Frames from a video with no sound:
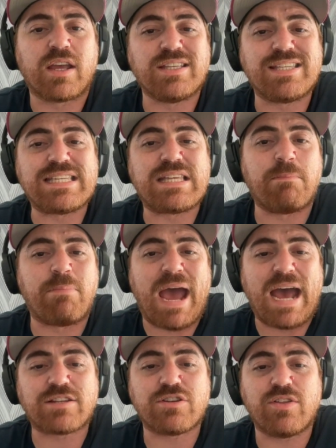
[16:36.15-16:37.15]
consistent
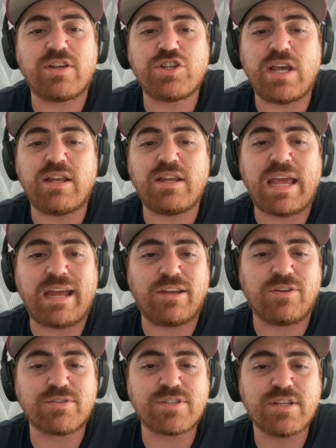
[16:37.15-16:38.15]
passer than Jaden
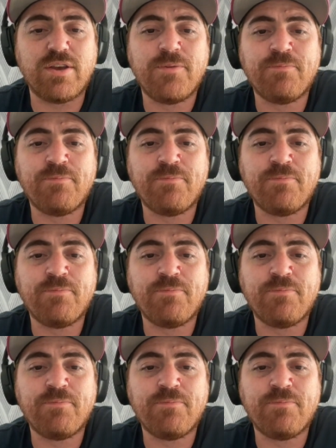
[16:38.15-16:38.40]
Daniels.